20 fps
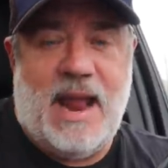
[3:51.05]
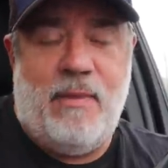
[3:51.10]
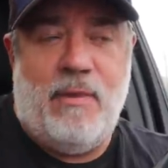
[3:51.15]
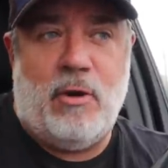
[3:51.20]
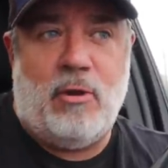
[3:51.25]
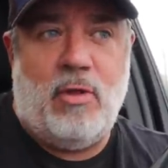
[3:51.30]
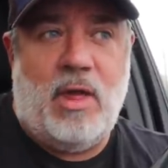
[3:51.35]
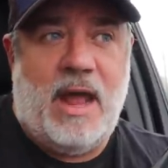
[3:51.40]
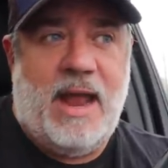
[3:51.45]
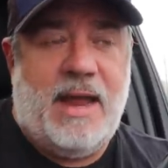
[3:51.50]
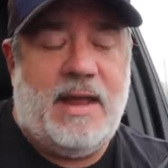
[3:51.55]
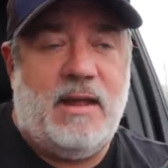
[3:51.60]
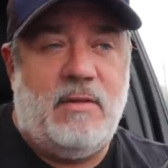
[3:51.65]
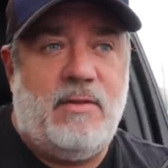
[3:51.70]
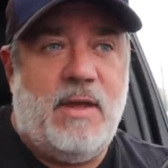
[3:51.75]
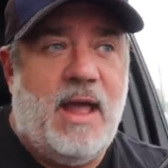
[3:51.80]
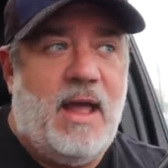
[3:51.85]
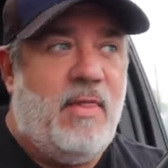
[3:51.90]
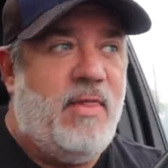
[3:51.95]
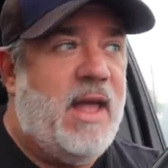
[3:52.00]
And they're like,
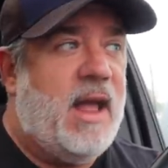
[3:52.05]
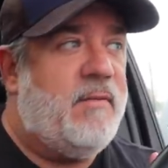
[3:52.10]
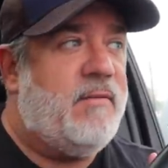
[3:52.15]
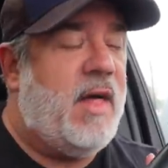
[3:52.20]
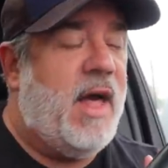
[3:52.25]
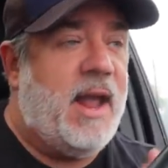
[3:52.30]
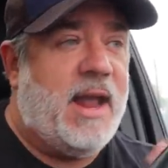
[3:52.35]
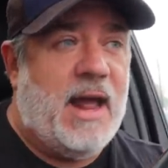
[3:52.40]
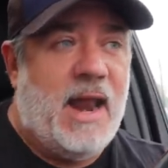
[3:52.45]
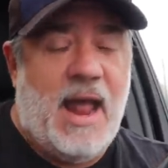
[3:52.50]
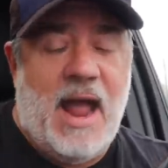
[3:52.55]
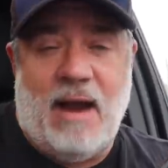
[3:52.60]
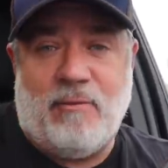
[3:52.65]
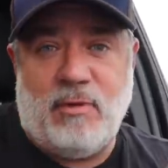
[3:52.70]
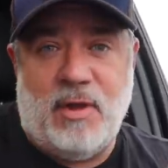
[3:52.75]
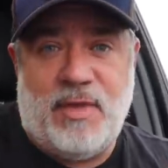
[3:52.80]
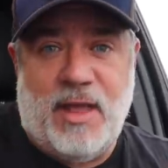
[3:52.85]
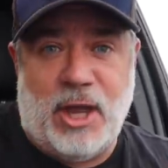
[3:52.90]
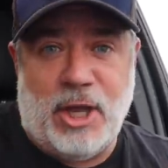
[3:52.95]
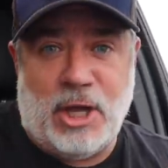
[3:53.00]
they, they have again
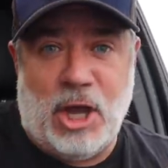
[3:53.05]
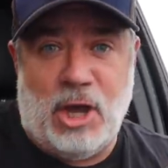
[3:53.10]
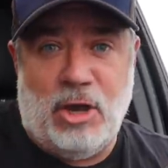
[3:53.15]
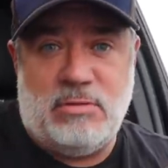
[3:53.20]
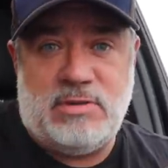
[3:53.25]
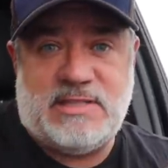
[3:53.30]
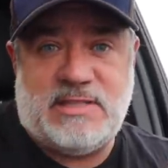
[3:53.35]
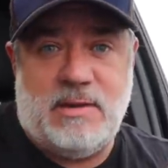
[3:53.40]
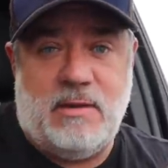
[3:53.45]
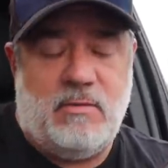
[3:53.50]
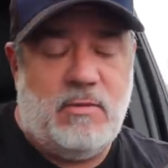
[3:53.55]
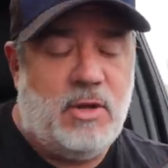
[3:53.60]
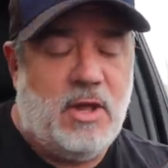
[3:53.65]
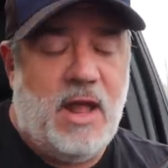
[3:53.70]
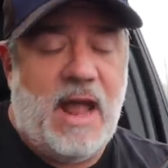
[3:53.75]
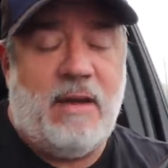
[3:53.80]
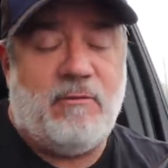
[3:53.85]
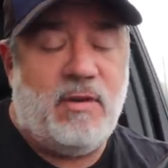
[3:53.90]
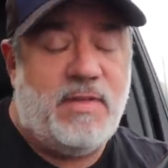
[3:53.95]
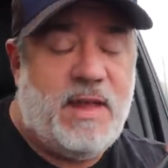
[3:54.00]
everything goes,
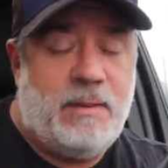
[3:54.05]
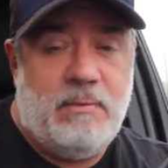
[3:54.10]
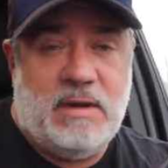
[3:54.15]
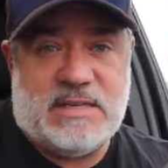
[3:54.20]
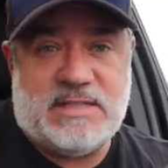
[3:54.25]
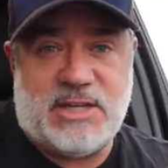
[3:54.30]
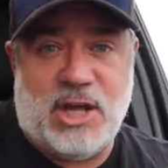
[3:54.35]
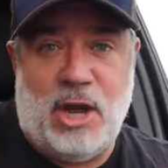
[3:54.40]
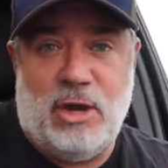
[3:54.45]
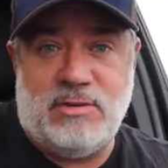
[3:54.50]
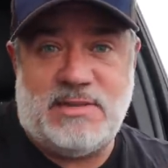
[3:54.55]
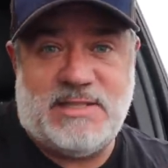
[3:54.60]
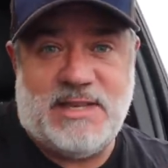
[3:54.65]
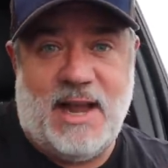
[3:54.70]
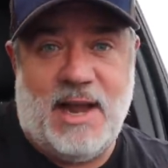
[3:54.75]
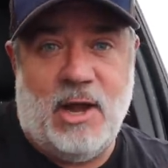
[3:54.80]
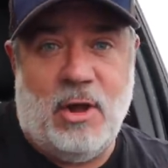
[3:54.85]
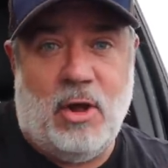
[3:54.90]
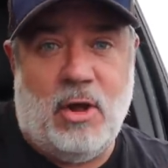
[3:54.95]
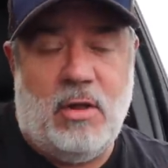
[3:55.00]
everything must go
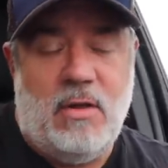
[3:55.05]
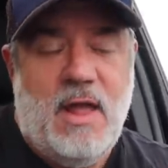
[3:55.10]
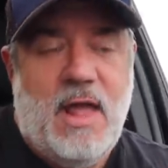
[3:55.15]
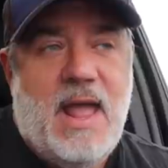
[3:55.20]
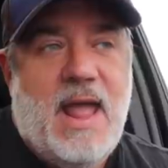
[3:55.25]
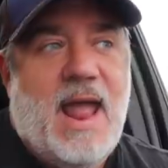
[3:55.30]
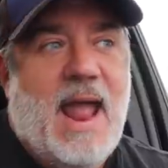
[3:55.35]
sale.